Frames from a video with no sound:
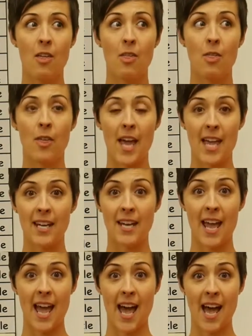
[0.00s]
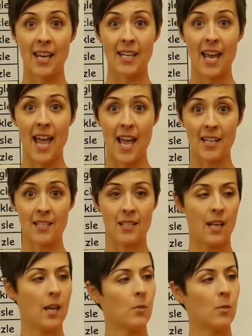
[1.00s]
then add S.